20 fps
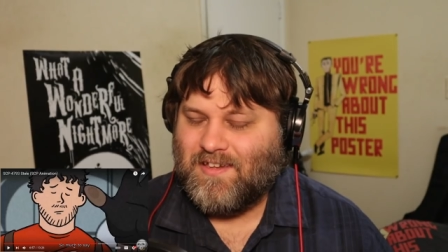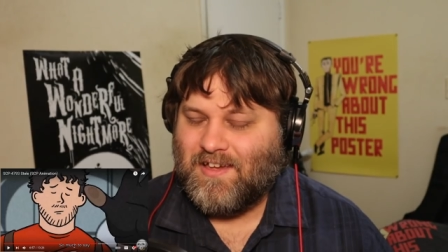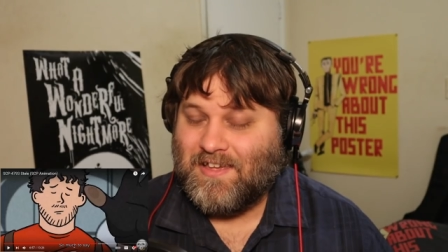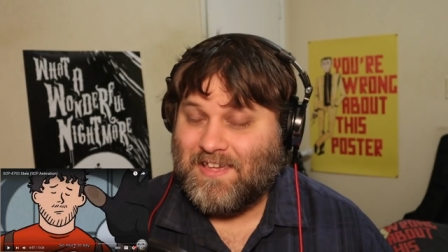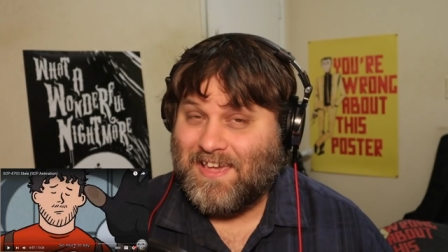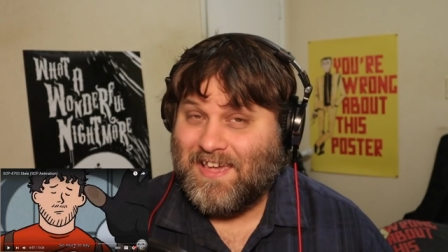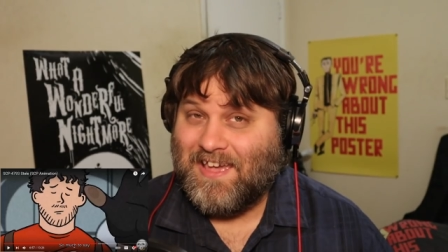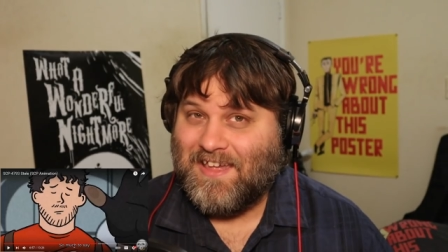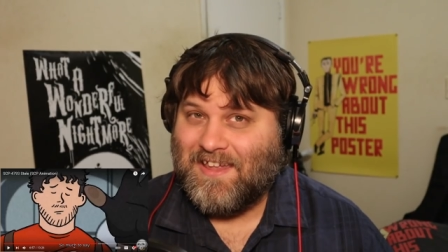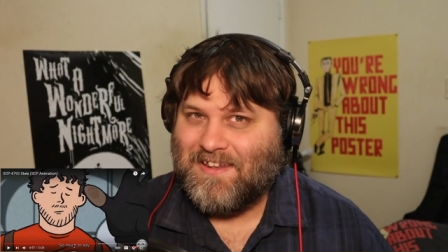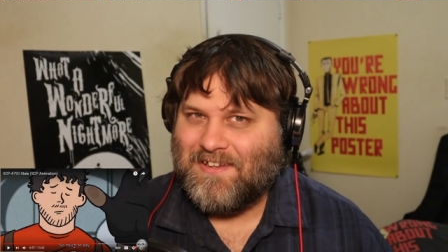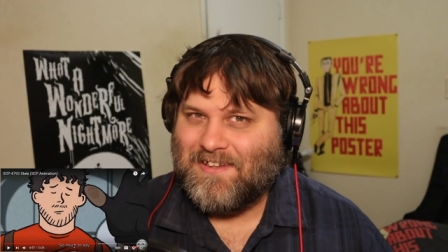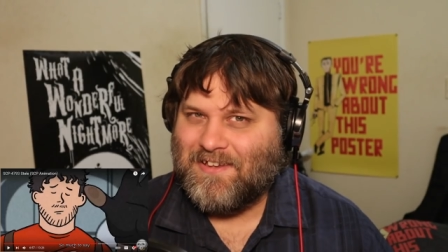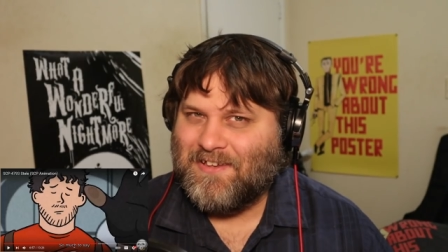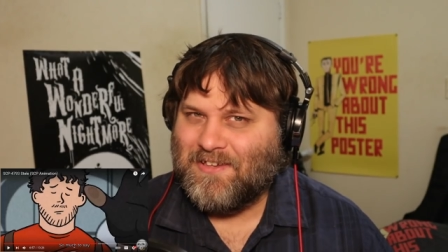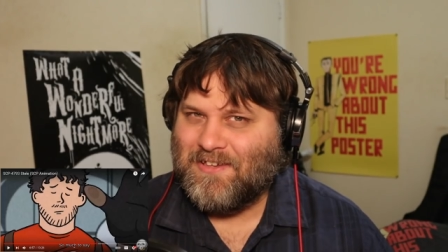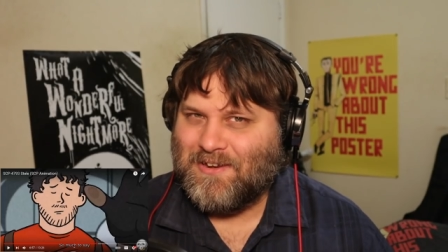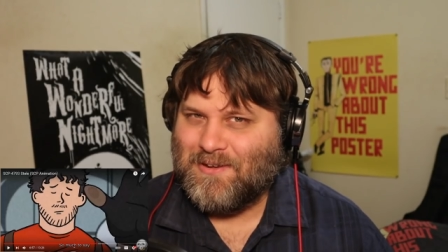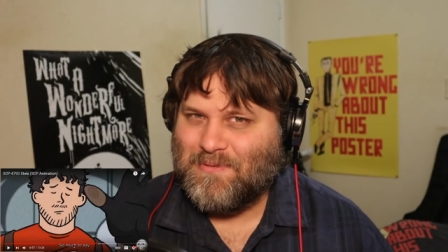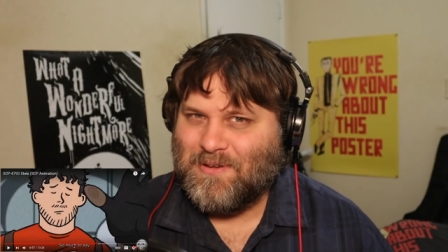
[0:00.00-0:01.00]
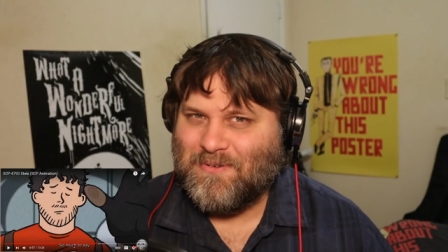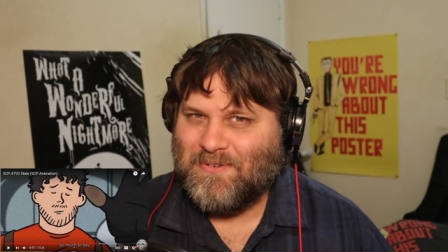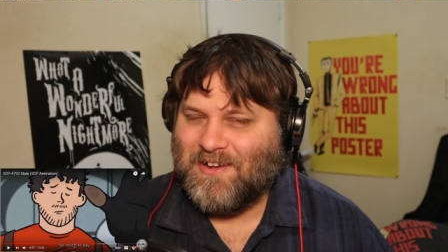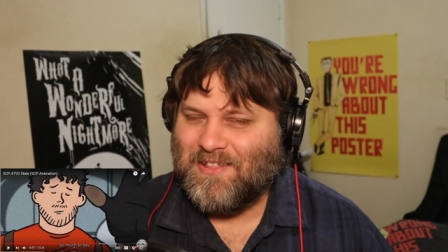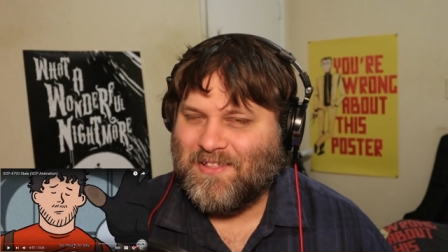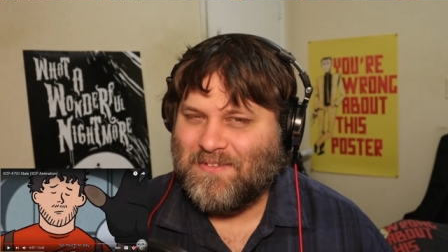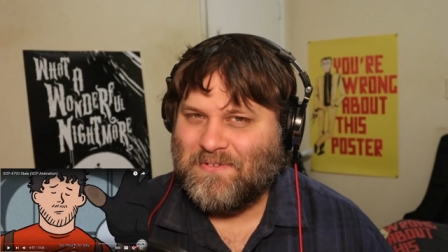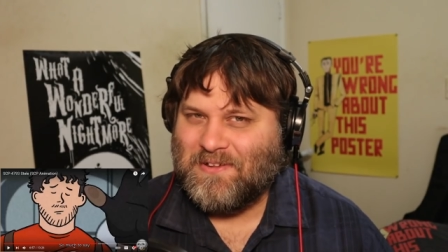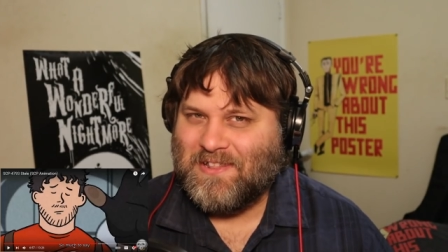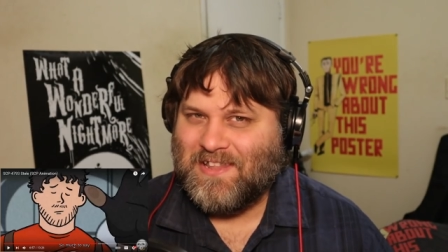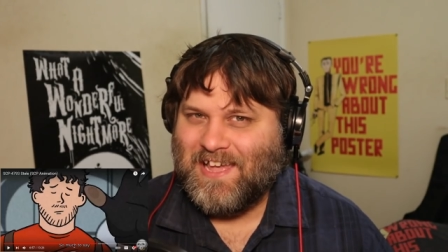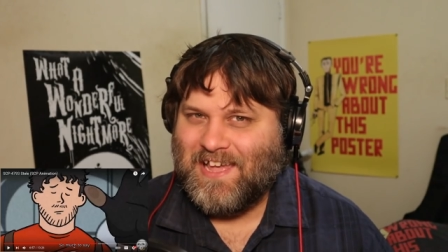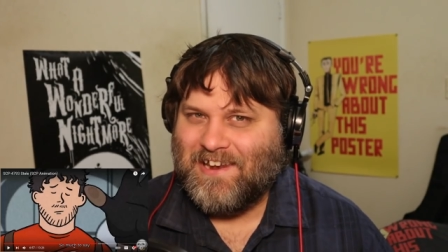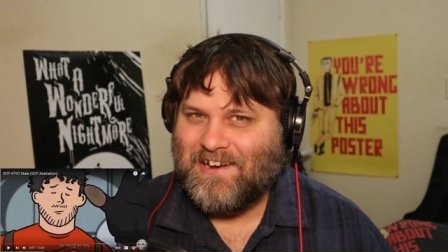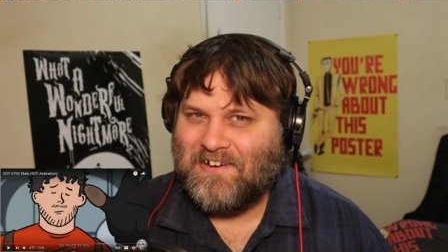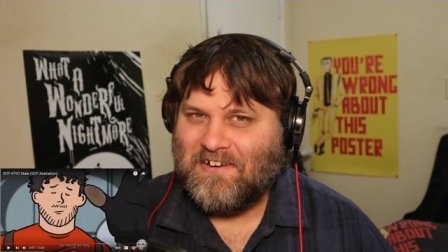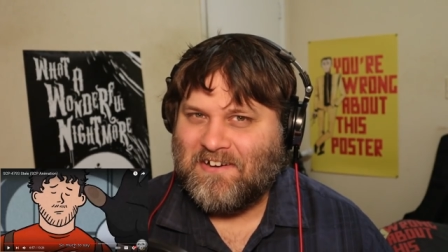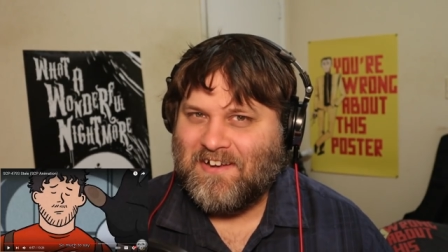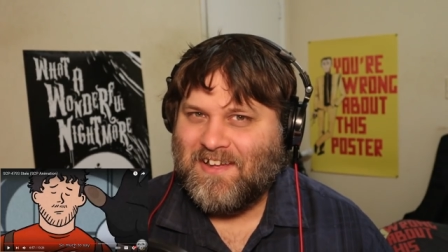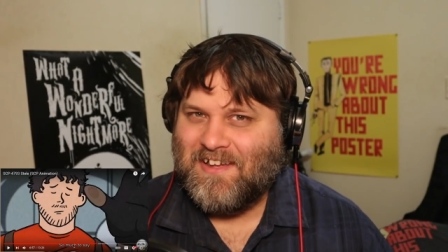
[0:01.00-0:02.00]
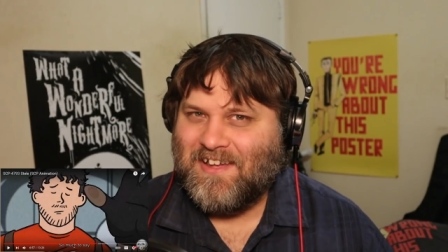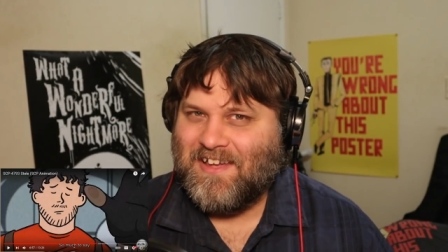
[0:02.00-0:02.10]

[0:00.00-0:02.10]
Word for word: again, going to be relevant later.